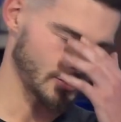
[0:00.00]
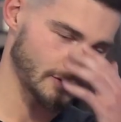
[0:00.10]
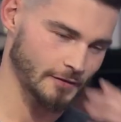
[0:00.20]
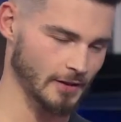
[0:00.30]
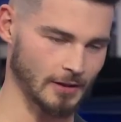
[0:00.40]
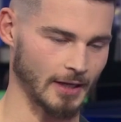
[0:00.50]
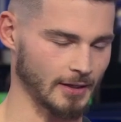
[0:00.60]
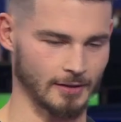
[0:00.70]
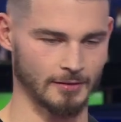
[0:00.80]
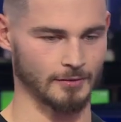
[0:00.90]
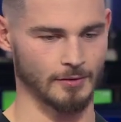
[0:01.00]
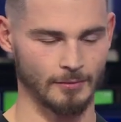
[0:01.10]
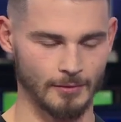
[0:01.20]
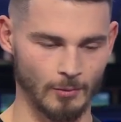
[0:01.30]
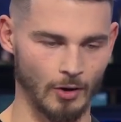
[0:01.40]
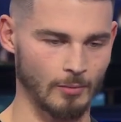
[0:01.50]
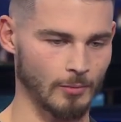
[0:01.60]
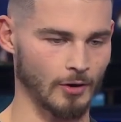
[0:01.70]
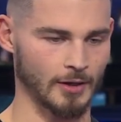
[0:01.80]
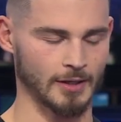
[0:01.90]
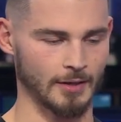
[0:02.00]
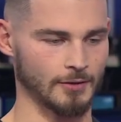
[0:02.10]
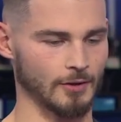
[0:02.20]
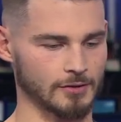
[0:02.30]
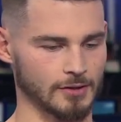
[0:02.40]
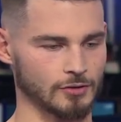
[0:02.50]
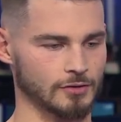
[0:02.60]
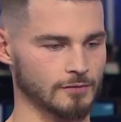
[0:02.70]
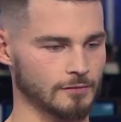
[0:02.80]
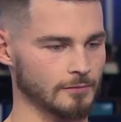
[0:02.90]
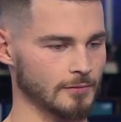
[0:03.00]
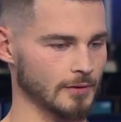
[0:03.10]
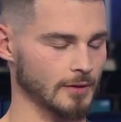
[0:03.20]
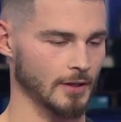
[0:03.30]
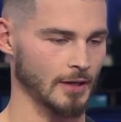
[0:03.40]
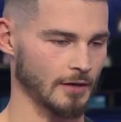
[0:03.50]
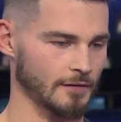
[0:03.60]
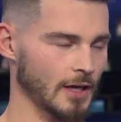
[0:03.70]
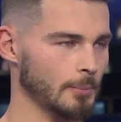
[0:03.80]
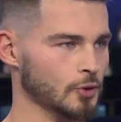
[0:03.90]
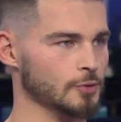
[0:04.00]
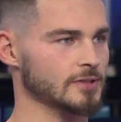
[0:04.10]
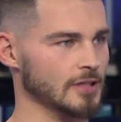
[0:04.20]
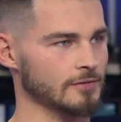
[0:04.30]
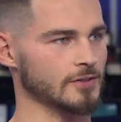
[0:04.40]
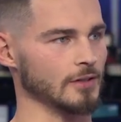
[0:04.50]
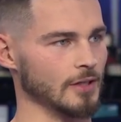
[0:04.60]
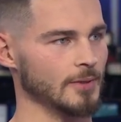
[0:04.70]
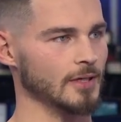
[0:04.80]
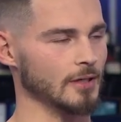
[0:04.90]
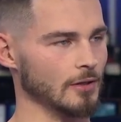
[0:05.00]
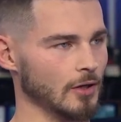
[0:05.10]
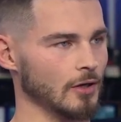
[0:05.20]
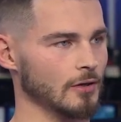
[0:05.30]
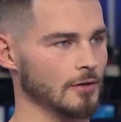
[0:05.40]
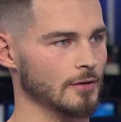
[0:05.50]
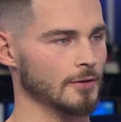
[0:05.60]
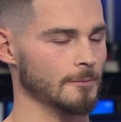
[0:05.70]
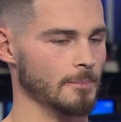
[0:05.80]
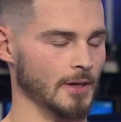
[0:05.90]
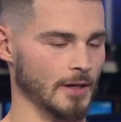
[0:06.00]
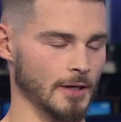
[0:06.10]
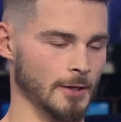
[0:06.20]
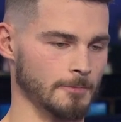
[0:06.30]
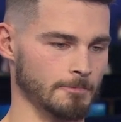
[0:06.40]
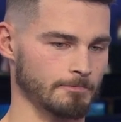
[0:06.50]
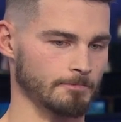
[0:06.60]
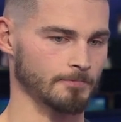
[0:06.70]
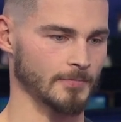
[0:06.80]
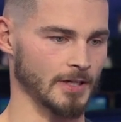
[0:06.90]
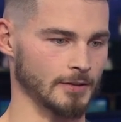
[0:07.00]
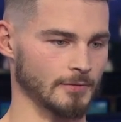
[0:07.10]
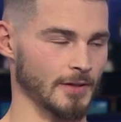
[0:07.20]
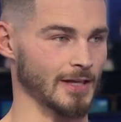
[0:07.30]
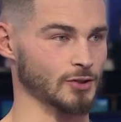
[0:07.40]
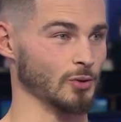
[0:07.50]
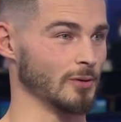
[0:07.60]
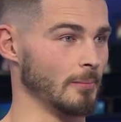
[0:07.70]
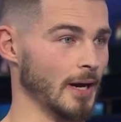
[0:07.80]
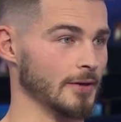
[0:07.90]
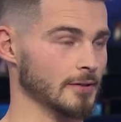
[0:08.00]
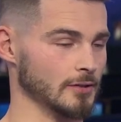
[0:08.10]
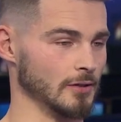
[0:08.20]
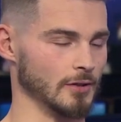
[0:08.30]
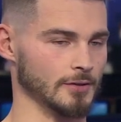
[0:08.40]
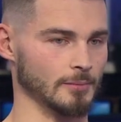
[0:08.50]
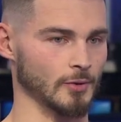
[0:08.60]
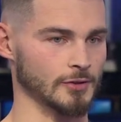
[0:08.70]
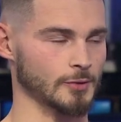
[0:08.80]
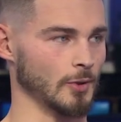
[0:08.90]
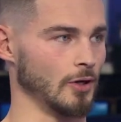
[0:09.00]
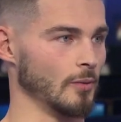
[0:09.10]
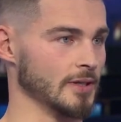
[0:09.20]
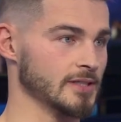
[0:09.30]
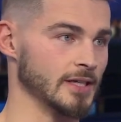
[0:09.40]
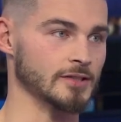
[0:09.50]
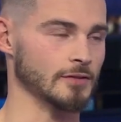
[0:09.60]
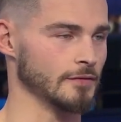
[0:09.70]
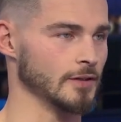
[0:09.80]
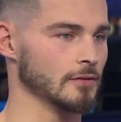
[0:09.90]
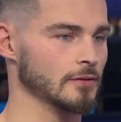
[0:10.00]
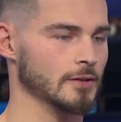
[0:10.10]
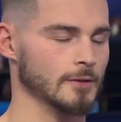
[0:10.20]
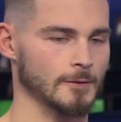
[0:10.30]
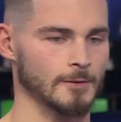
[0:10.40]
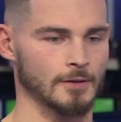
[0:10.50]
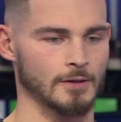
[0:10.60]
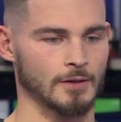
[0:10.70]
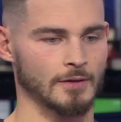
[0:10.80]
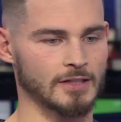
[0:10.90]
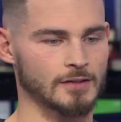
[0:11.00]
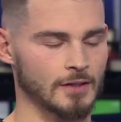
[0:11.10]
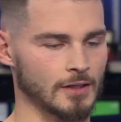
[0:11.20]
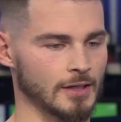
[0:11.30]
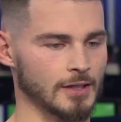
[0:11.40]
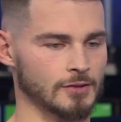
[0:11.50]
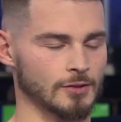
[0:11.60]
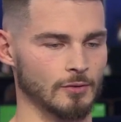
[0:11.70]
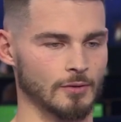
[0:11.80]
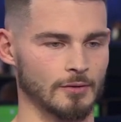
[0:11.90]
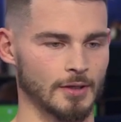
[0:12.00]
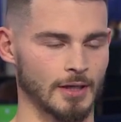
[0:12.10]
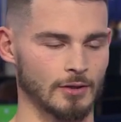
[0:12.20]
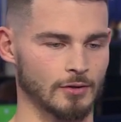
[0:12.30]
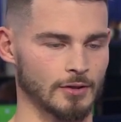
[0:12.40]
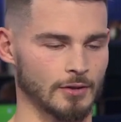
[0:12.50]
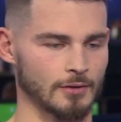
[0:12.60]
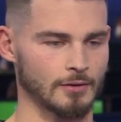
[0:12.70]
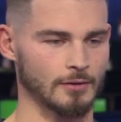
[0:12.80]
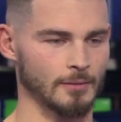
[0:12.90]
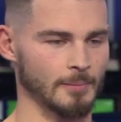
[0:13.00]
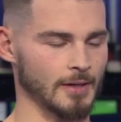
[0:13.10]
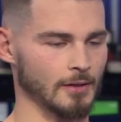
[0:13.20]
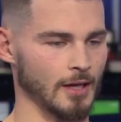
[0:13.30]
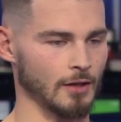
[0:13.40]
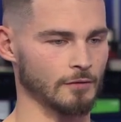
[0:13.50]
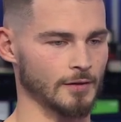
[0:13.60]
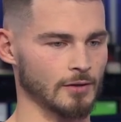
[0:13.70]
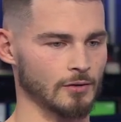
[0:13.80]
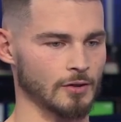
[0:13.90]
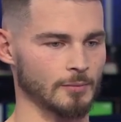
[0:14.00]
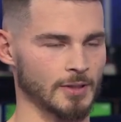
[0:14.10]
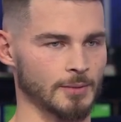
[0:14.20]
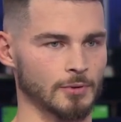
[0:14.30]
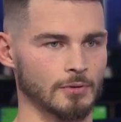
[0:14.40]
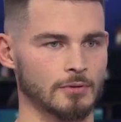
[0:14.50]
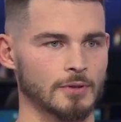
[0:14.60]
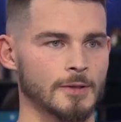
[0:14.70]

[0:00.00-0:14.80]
feel like the more and more I connect the dots, I think I push myself to the limit a lot. And that's good and bad, you know, but in sport, when you take it to the field, that's the thing you need to do. And I look at mental health and I look at people